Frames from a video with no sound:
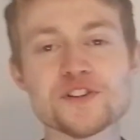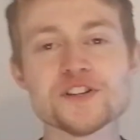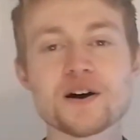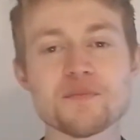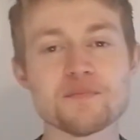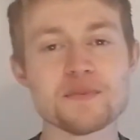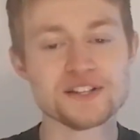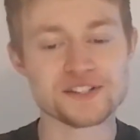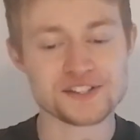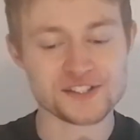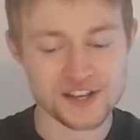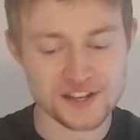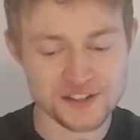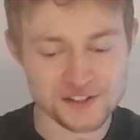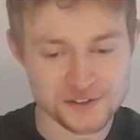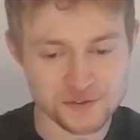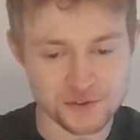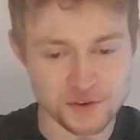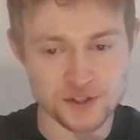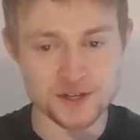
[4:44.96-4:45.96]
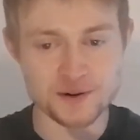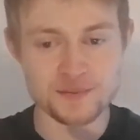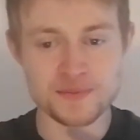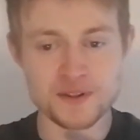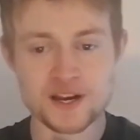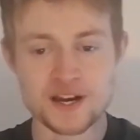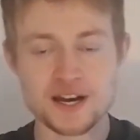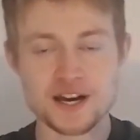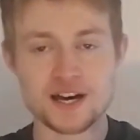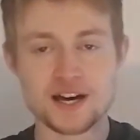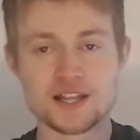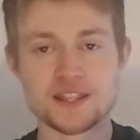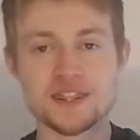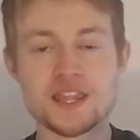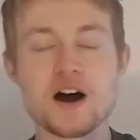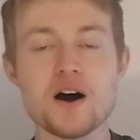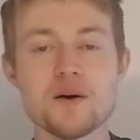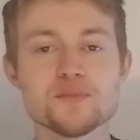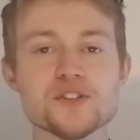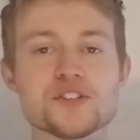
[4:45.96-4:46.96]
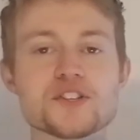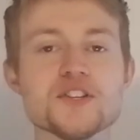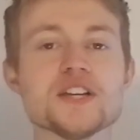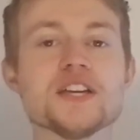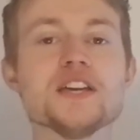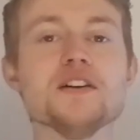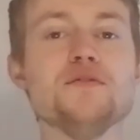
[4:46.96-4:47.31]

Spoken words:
that made sense for you. Now I'm just going to